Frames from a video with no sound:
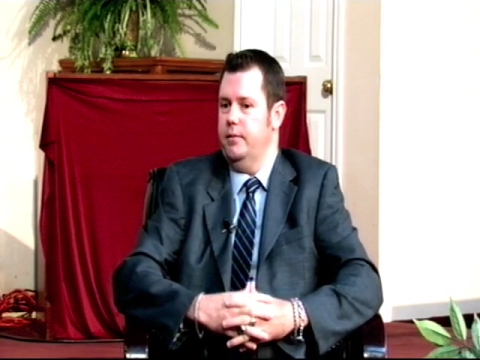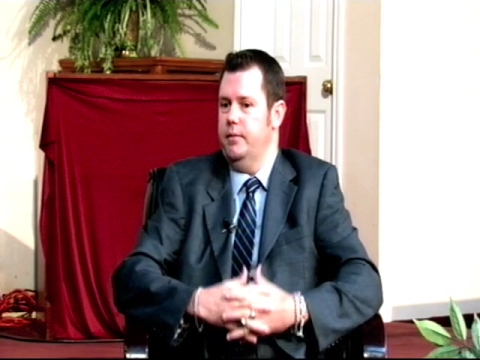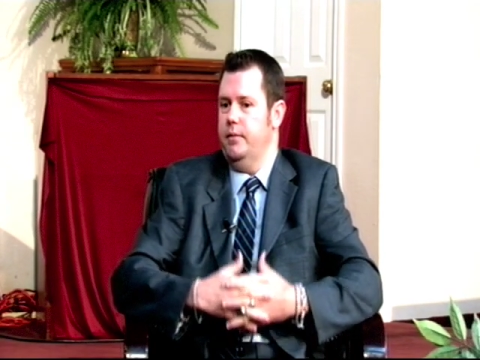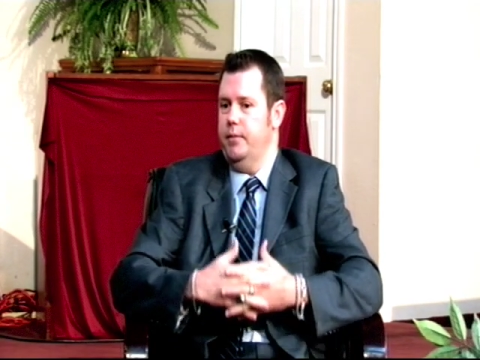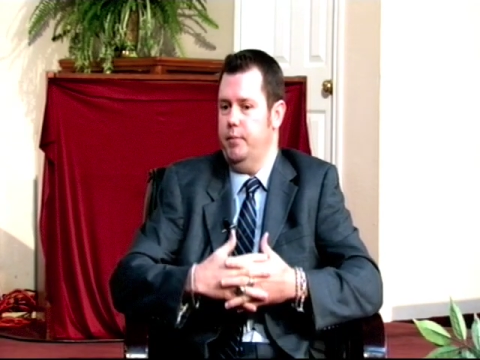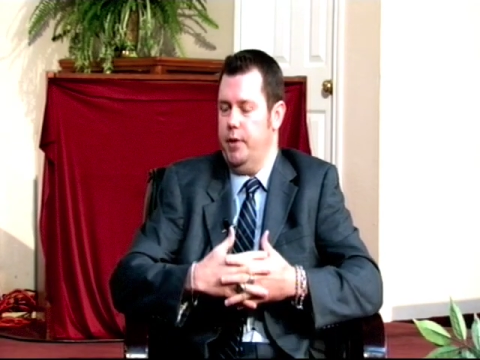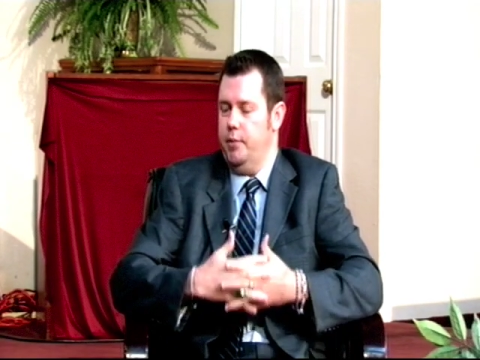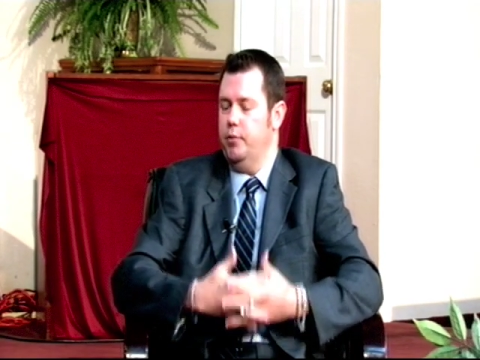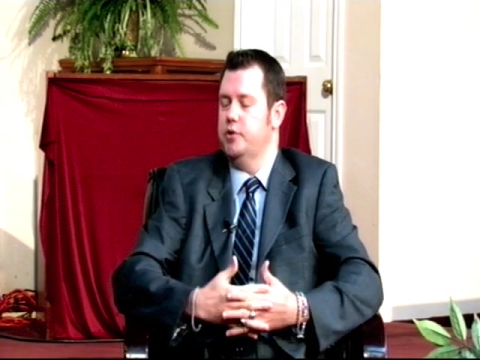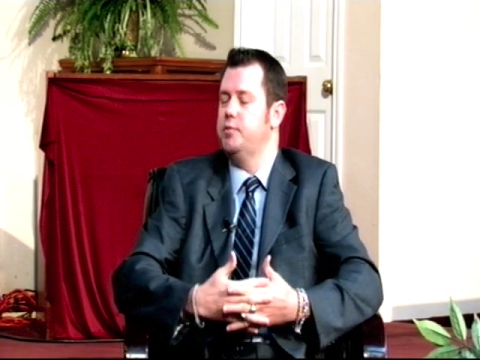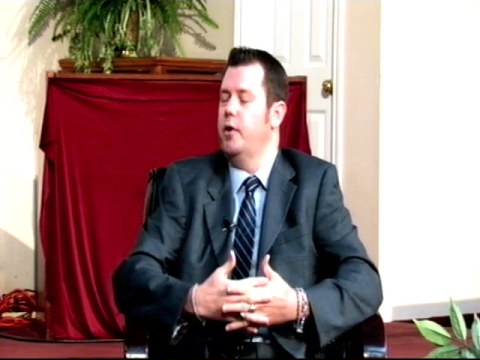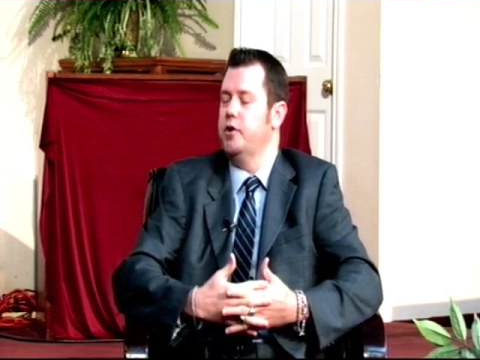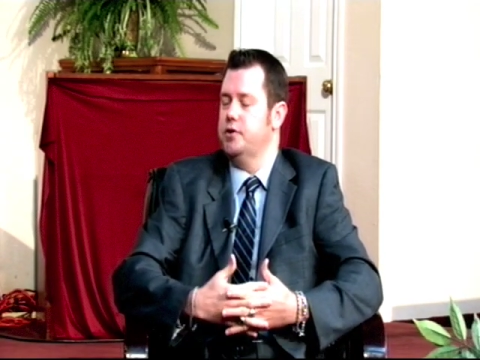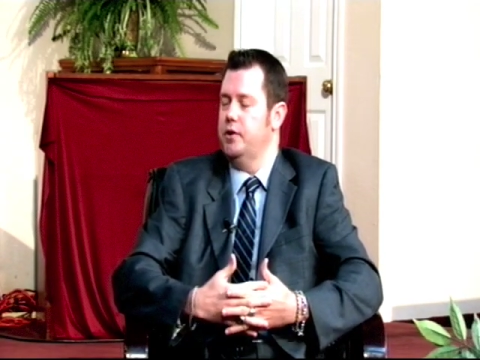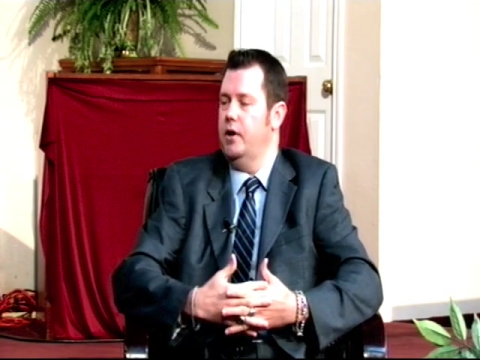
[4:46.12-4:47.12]
people's
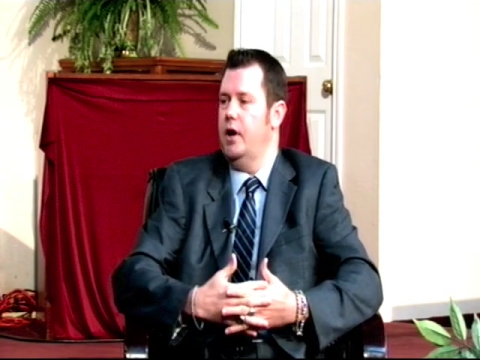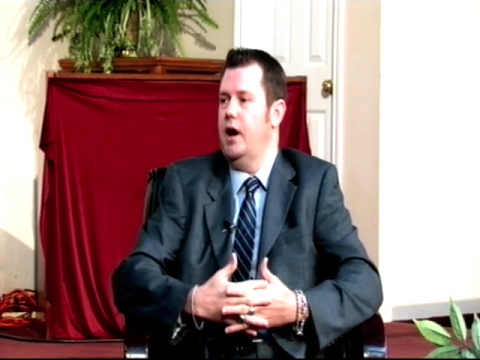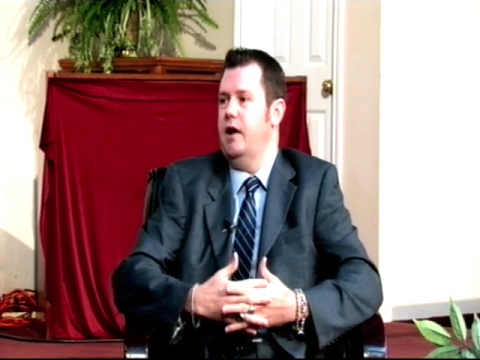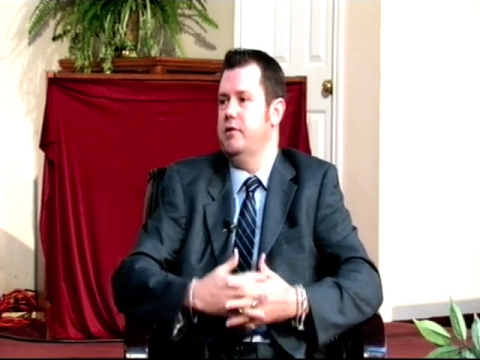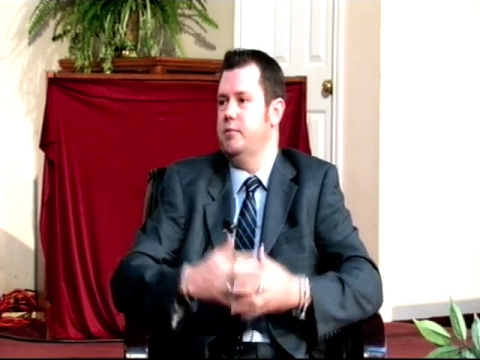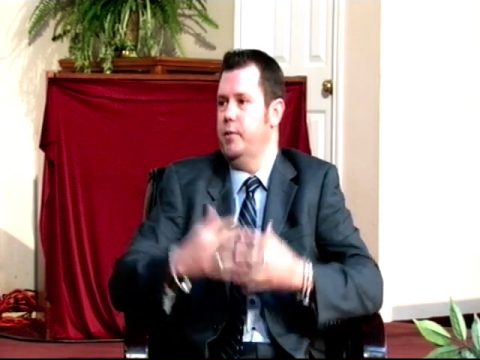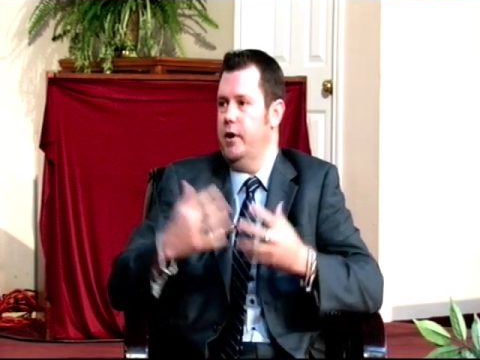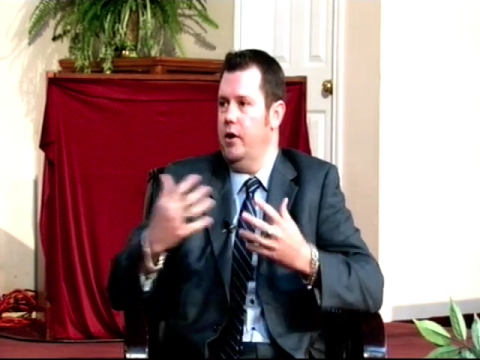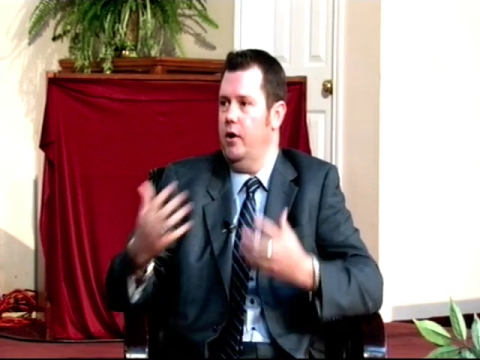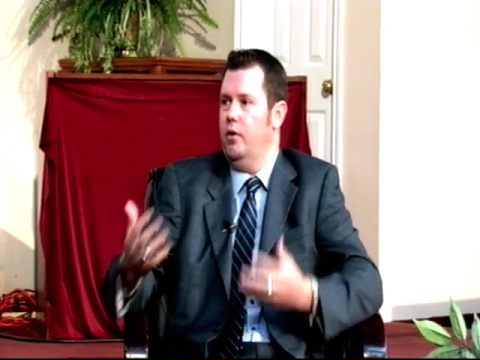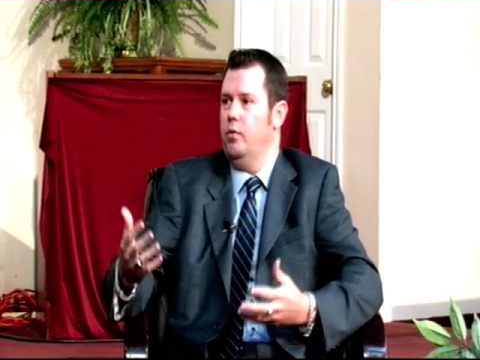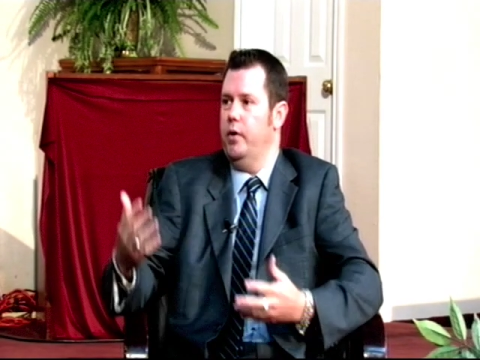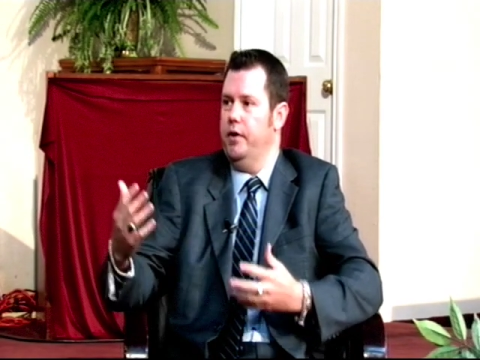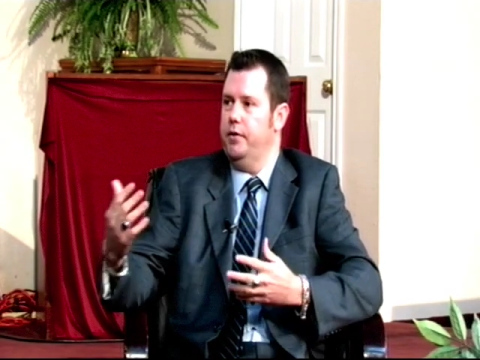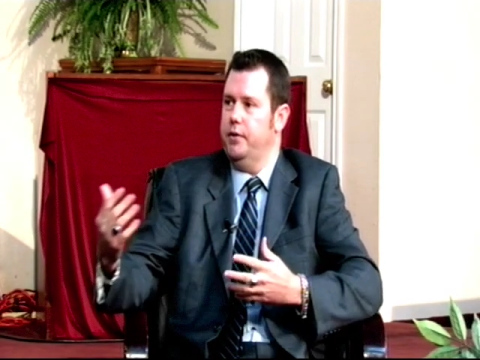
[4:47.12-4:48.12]
personal lives, but along
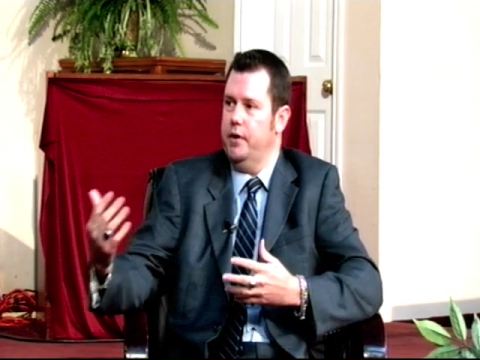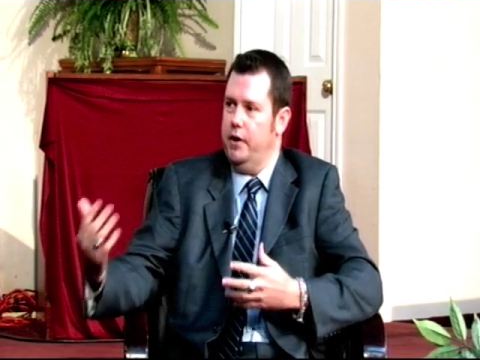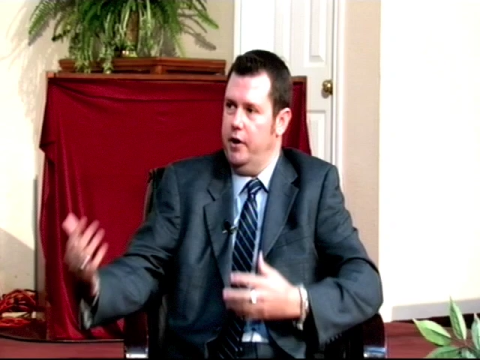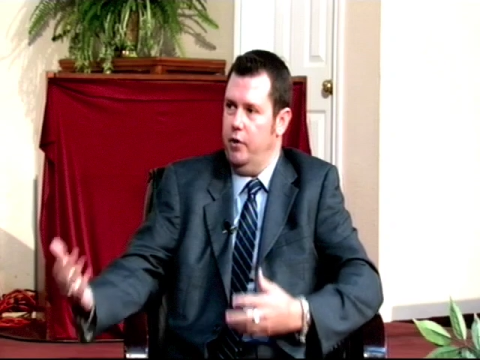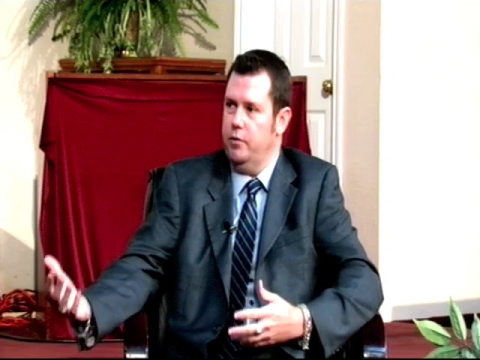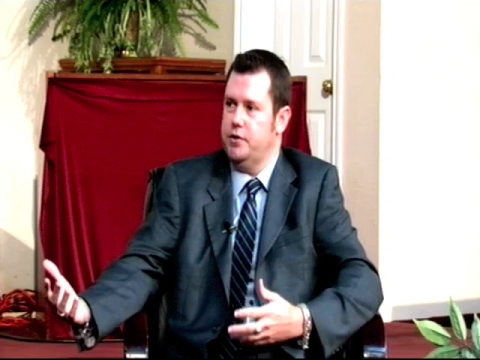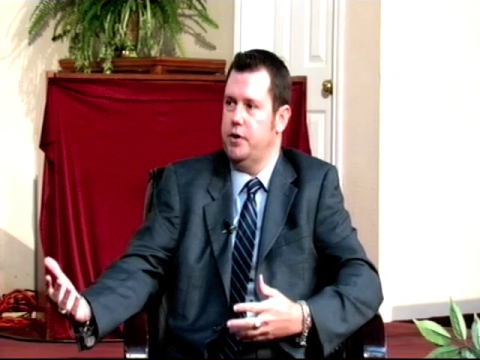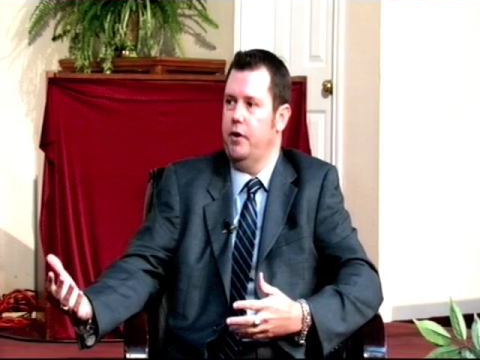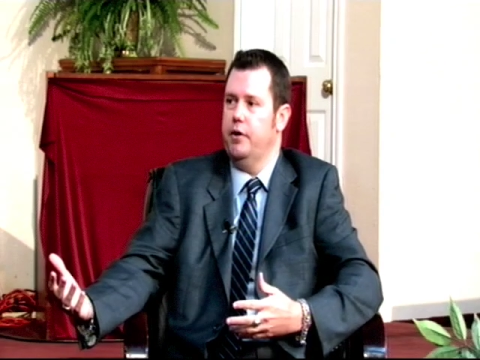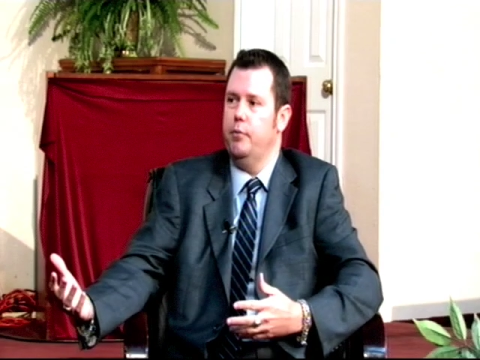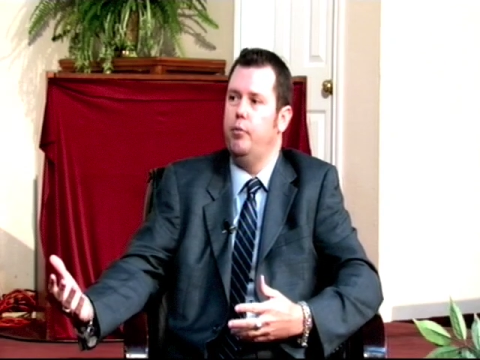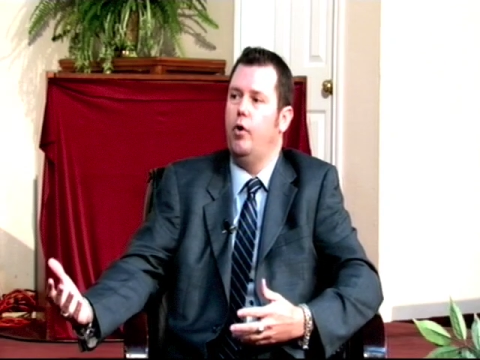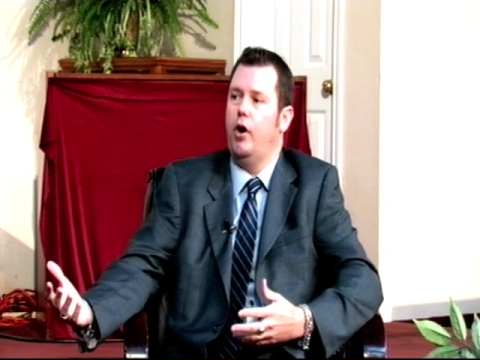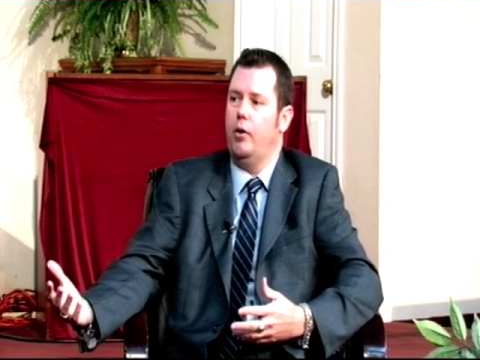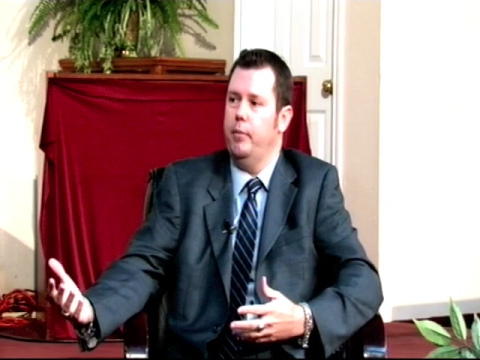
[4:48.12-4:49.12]
with certain
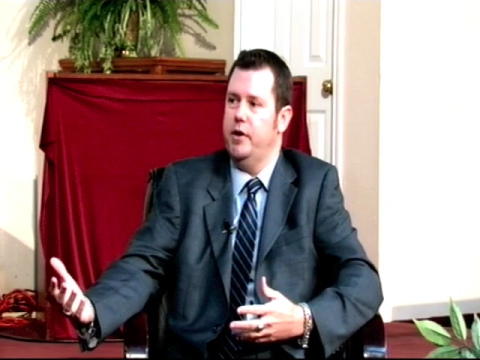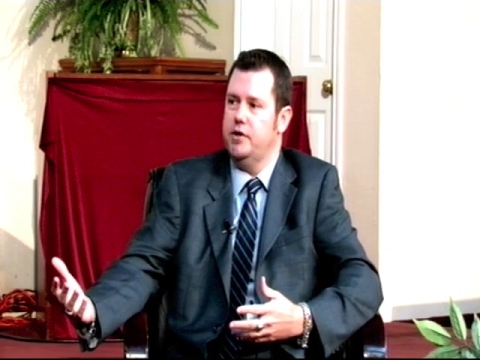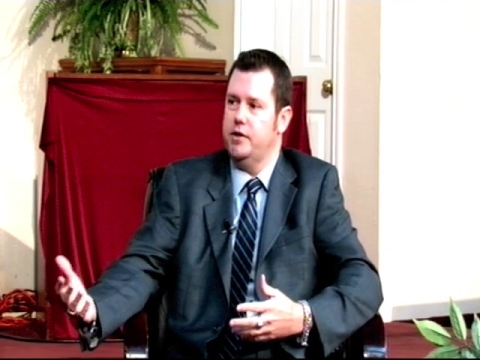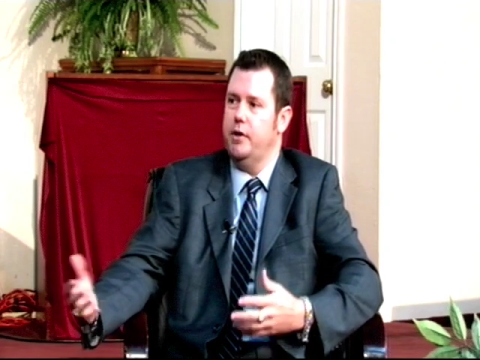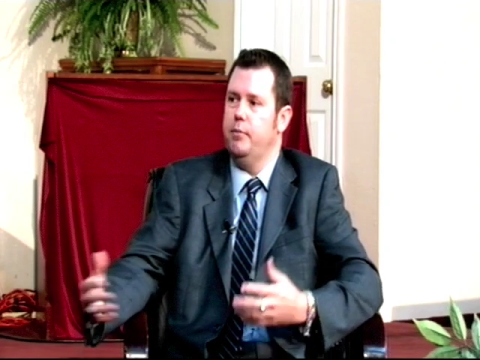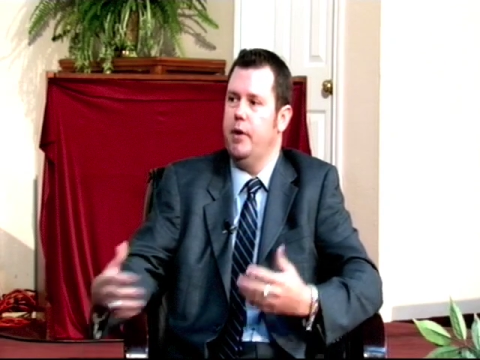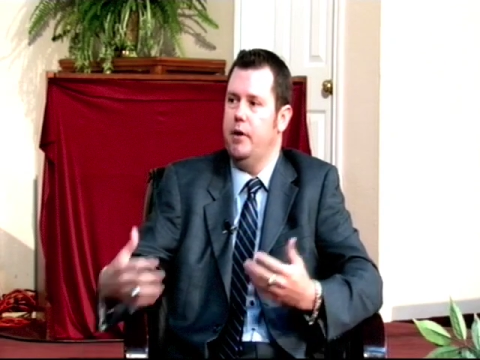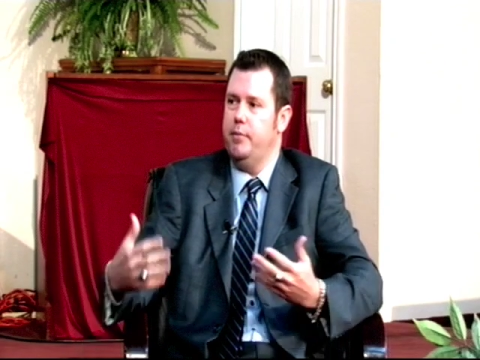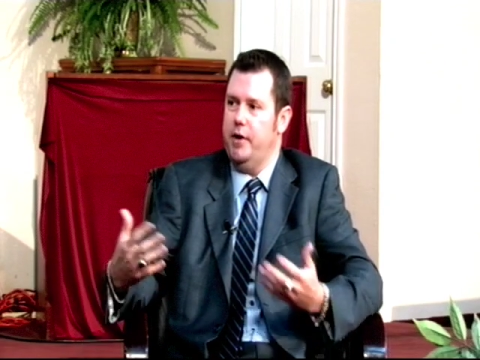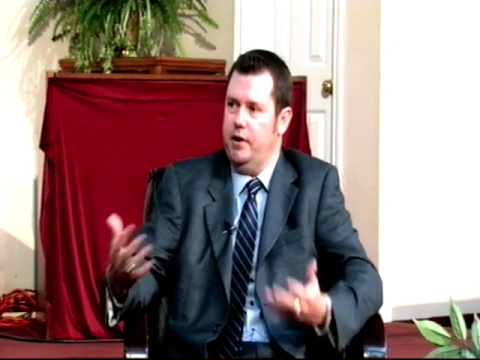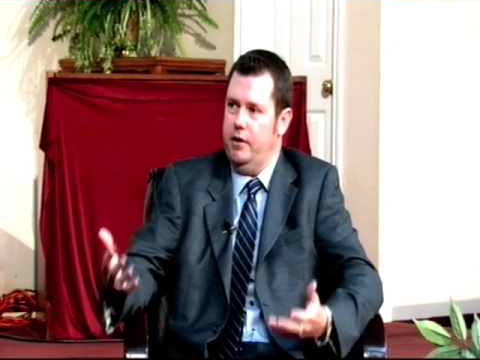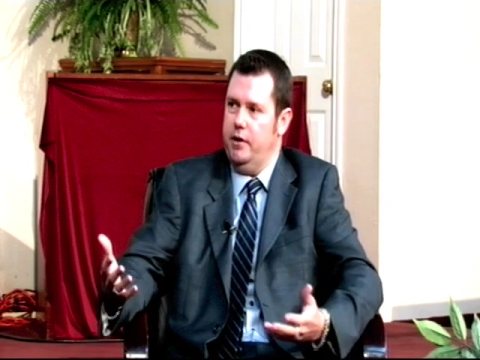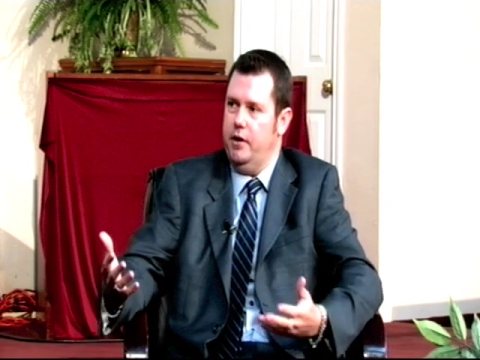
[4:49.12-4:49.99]
departments that maybe